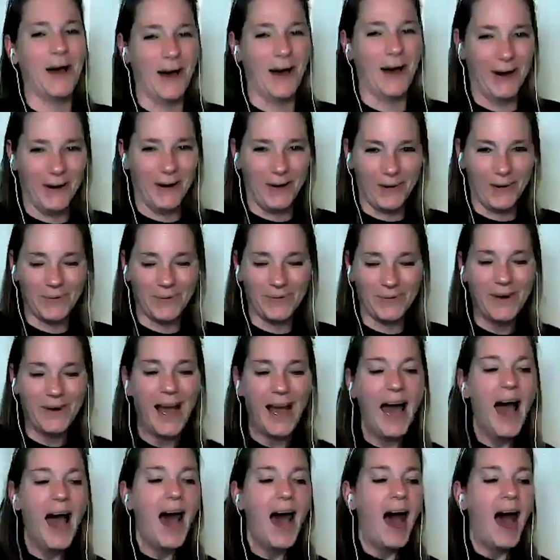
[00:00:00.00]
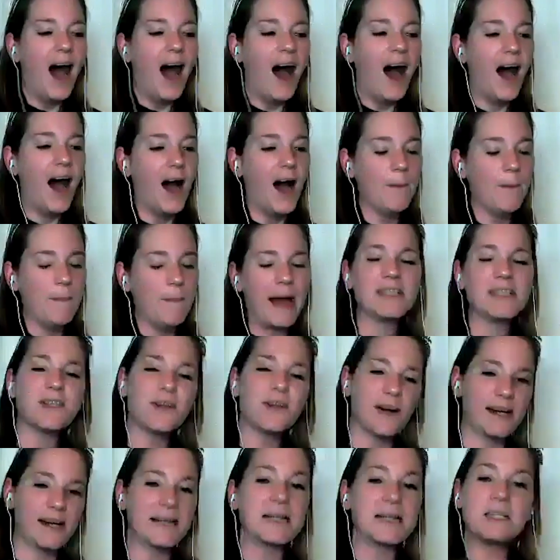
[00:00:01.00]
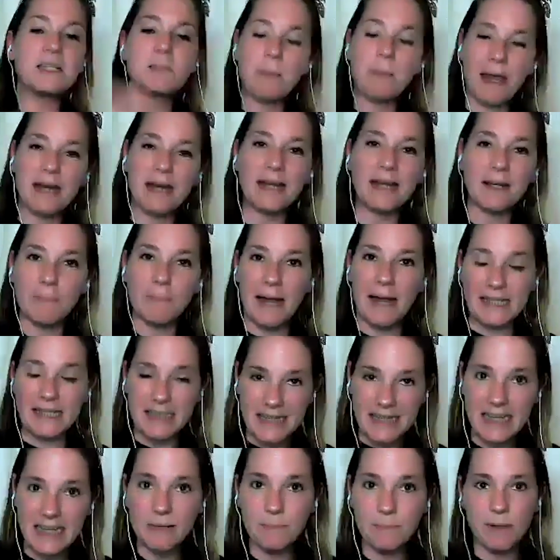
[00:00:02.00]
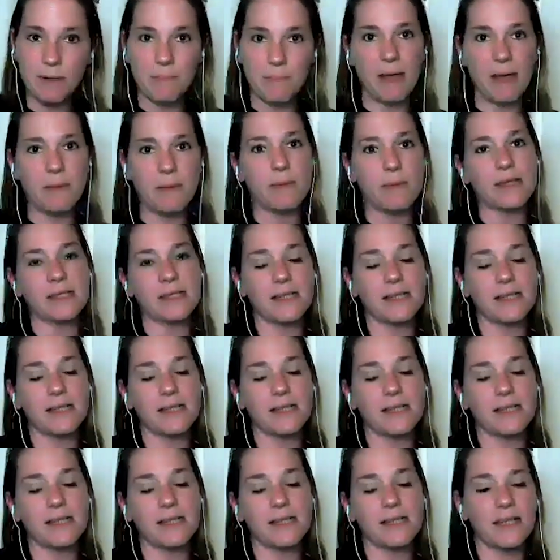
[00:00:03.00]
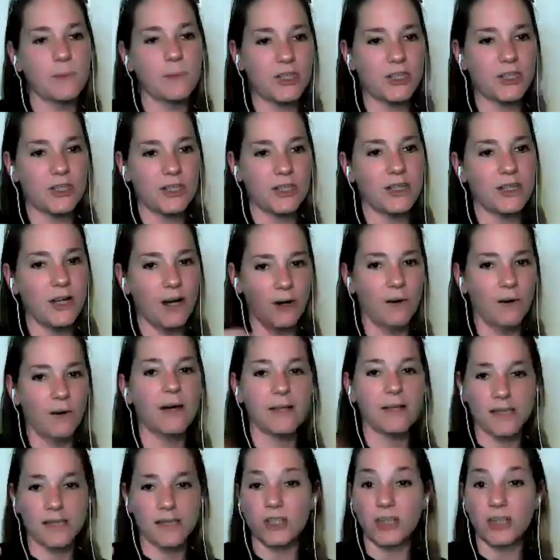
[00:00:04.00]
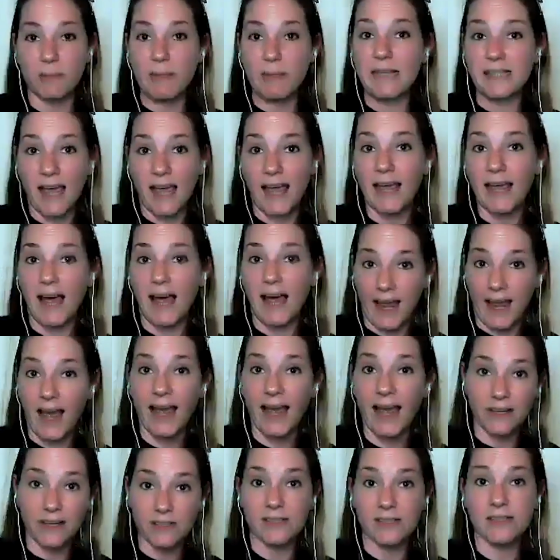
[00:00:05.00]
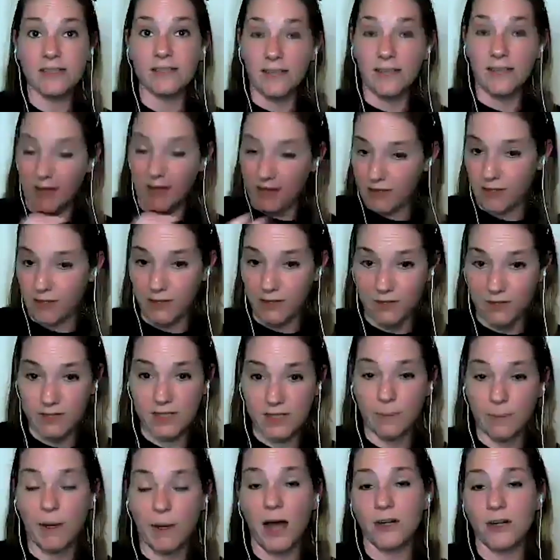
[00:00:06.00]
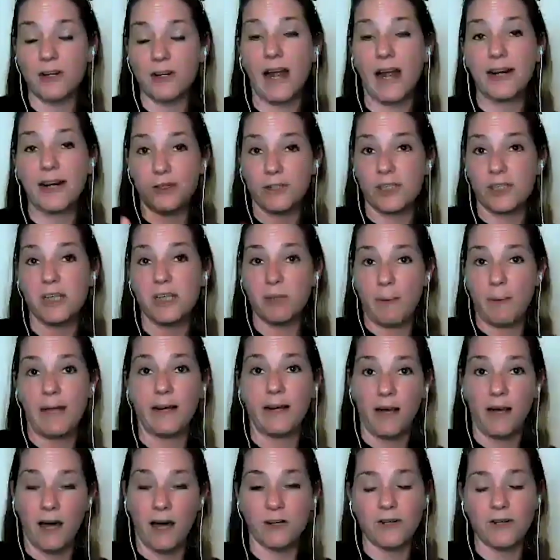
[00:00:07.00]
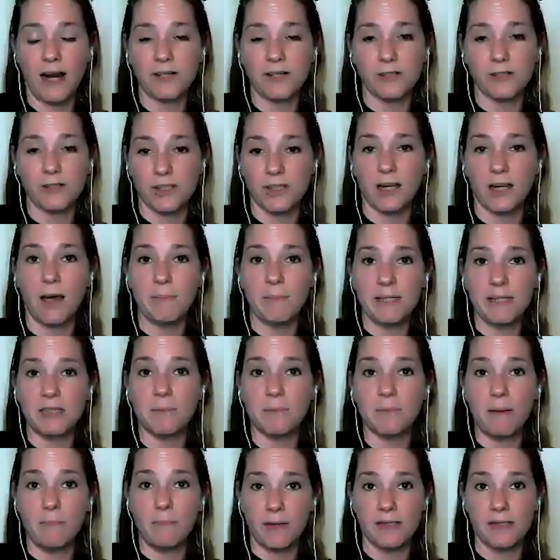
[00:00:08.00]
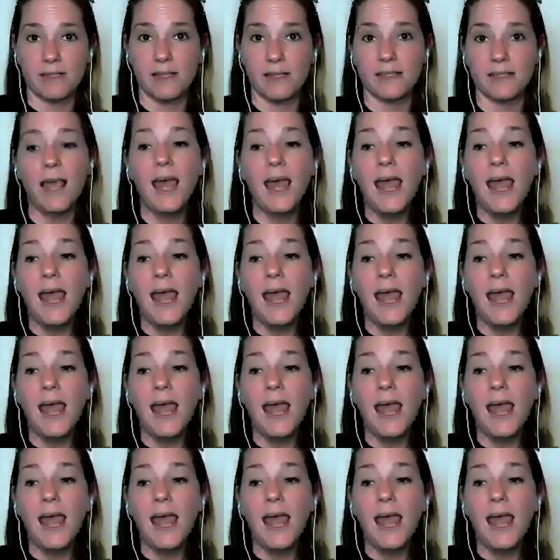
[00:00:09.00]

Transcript: So, um, I started expanding my team in my business, which, you know, essentially means I, I hired other subcontractors, independent contractors to come into my business